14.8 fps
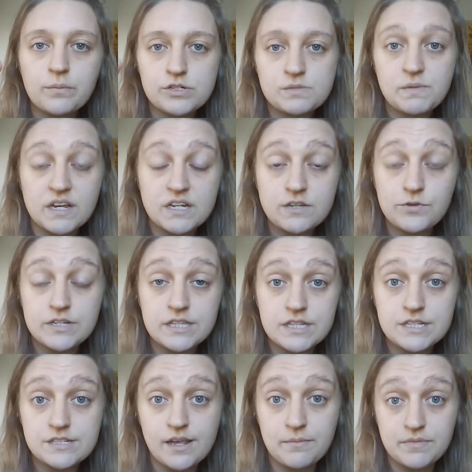perspective, we did the
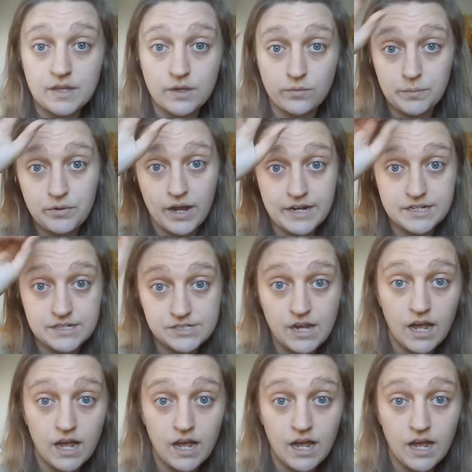same thing. We practiced